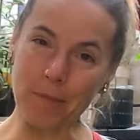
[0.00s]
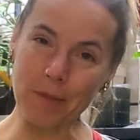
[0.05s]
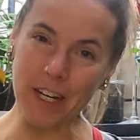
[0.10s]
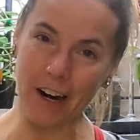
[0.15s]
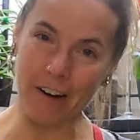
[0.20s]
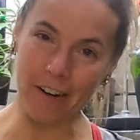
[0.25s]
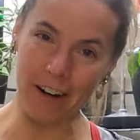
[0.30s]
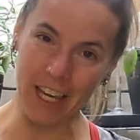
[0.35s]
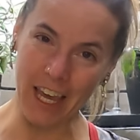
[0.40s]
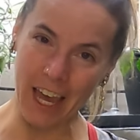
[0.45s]

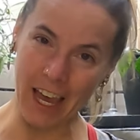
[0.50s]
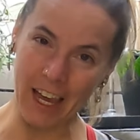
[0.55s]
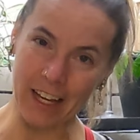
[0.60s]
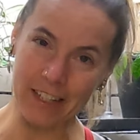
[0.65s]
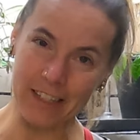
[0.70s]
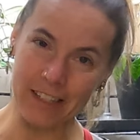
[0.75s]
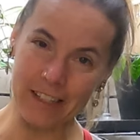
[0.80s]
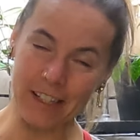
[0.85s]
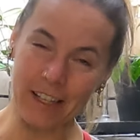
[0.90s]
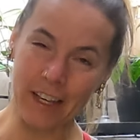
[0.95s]
Tara
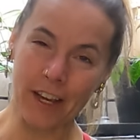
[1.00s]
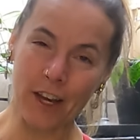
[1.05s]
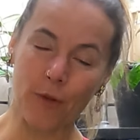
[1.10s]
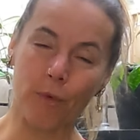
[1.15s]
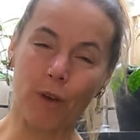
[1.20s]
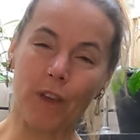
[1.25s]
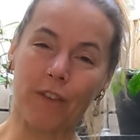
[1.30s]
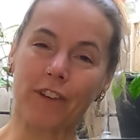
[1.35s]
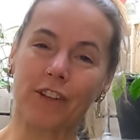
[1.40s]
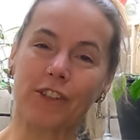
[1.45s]
Gaines.
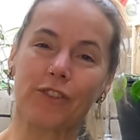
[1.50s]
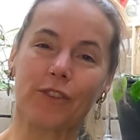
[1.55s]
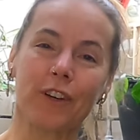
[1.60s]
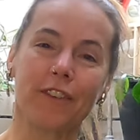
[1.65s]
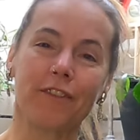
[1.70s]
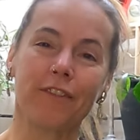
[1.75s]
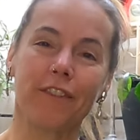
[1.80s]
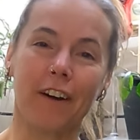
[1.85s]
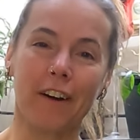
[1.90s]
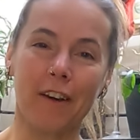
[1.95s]
We've
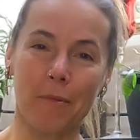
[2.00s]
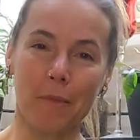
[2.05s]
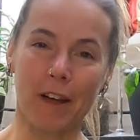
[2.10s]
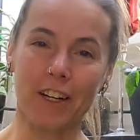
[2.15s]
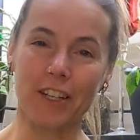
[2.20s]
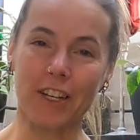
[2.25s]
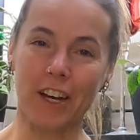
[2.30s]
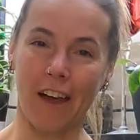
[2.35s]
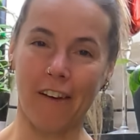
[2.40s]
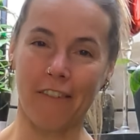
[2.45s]
enjoyed very
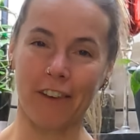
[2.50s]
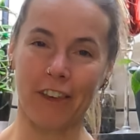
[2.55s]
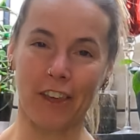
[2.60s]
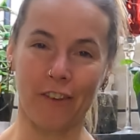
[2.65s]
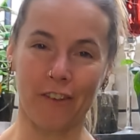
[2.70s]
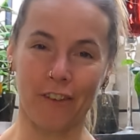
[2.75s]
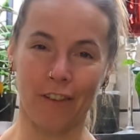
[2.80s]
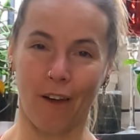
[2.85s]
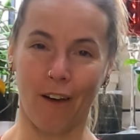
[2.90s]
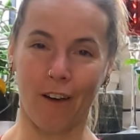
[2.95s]
much having
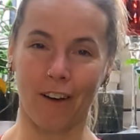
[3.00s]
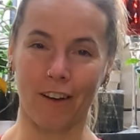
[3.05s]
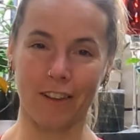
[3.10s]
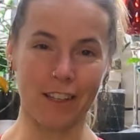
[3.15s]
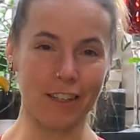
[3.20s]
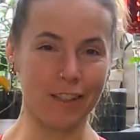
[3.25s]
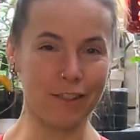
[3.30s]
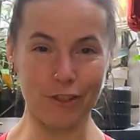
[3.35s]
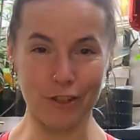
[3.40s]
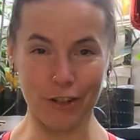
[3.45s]
you along on
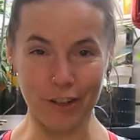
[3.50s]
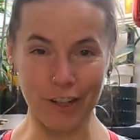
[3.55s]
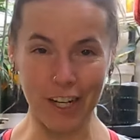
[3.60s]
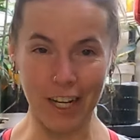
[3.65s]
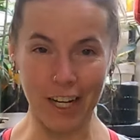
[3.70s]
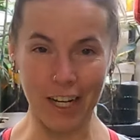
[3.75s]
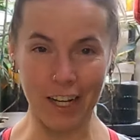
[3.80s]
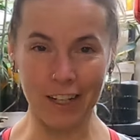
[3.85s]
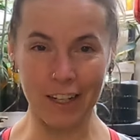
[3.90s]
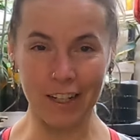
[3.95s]
this
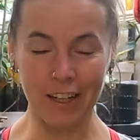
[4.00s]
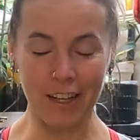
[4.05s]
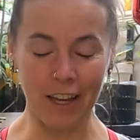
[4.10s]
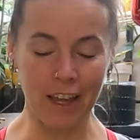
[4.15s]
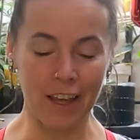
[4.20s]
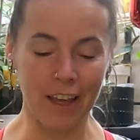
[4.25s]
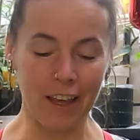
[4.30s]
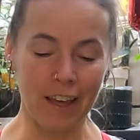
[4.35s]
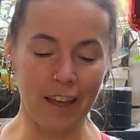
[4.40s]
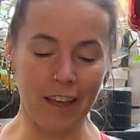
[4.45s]
journey.
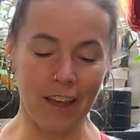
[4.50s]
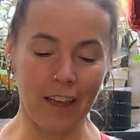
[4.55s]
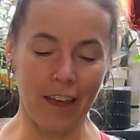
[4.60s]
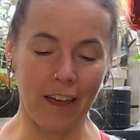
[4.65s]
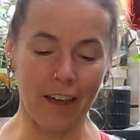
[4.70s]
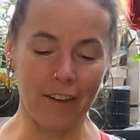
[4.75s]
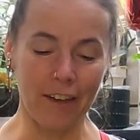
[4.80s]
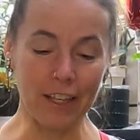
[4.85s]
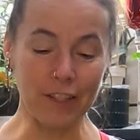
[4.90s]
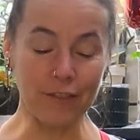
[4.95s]

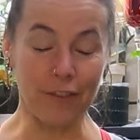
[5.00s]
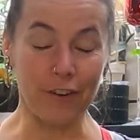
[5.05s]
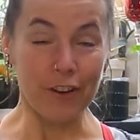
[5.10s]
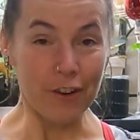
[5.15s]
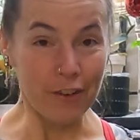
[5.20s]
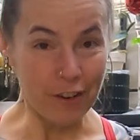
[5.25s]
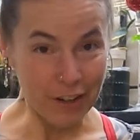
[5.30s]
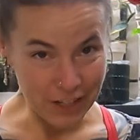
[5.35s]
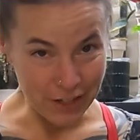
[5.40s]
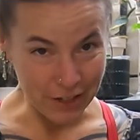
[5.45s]
As for
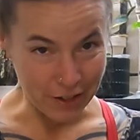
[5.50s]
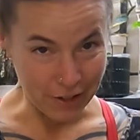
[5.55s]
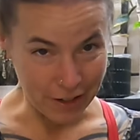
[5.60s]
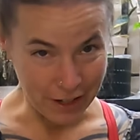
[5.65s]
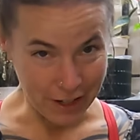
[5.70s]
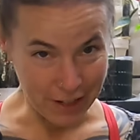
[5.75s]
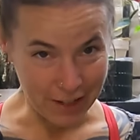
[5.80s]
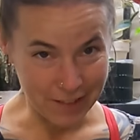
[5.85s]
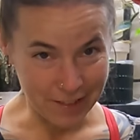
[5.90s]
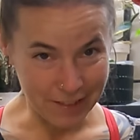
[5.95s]
your
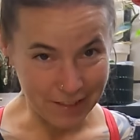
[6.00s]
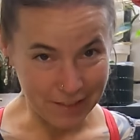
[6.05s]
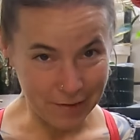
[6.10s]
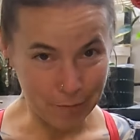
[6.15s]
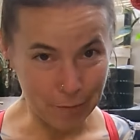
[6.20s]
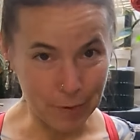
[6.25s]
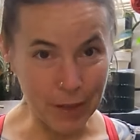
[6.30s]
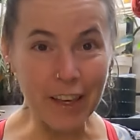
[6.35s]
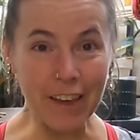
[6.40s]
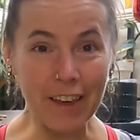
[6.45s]
journey,
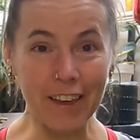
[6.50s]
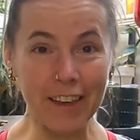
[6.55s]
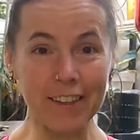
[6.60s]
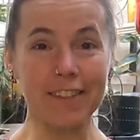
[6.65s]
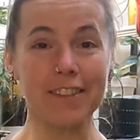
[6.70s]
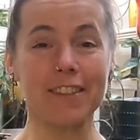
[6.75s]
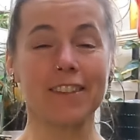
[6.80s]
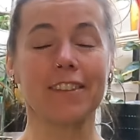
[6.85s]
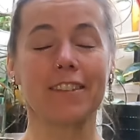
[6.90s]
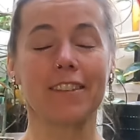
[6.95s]

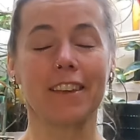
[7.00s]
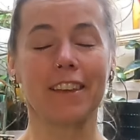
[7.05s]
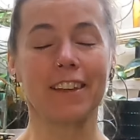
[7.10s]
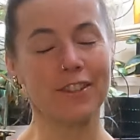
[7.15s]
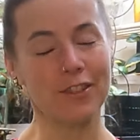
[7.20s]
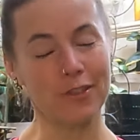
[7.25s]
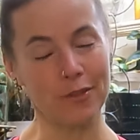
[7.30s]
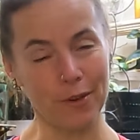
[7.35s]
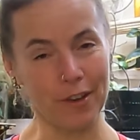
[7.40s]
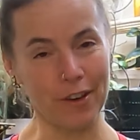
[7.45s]
please
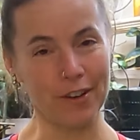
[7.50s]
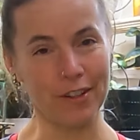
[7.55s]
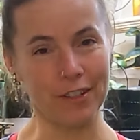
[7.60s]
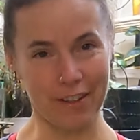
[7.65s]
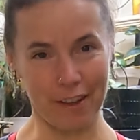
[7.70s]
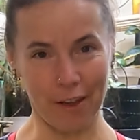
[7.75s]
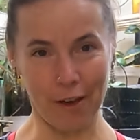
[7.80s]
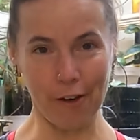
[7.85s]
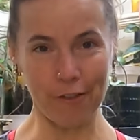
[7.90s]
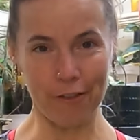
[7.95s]
enjoy
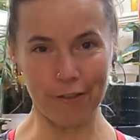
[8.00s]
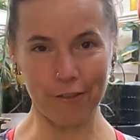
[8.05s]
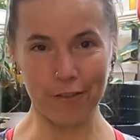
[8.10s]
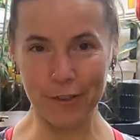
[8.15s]
yourself.